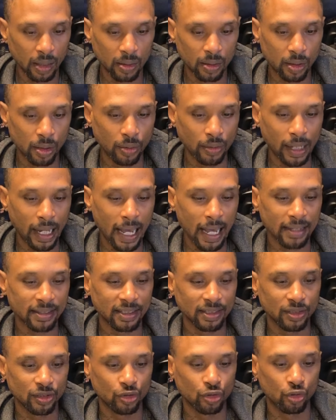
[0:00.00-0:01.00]

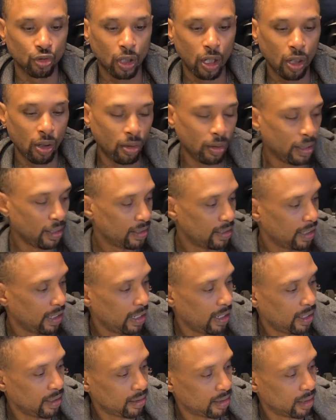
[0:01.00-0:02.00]
Two-axis drone, it
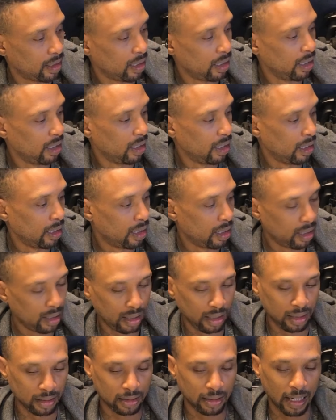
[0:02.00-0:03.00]
says.
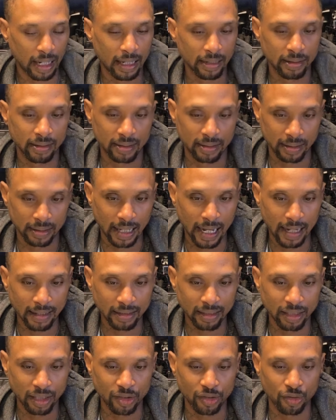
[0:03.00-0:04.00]
Yes, guys, this is
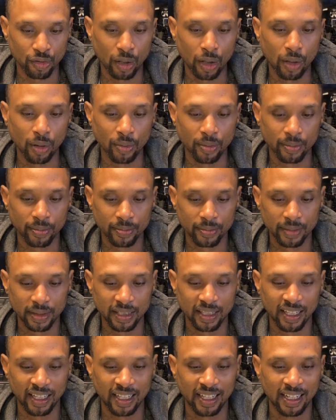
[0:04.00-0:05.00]
actually a drone.
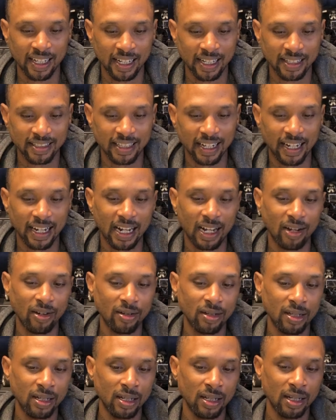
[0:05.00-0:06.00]
Check it out.
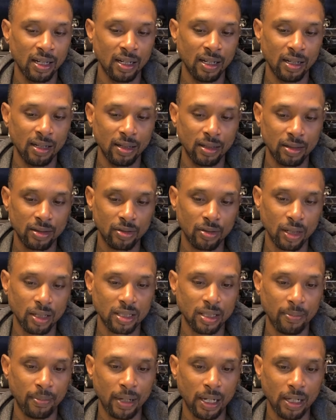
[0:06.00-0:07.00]

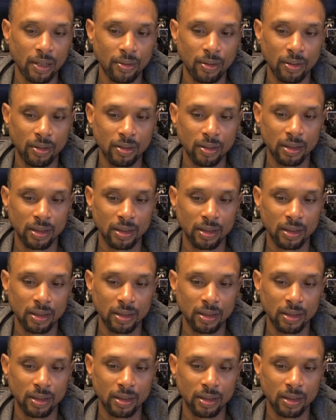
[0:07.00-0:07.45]
Instruction manual.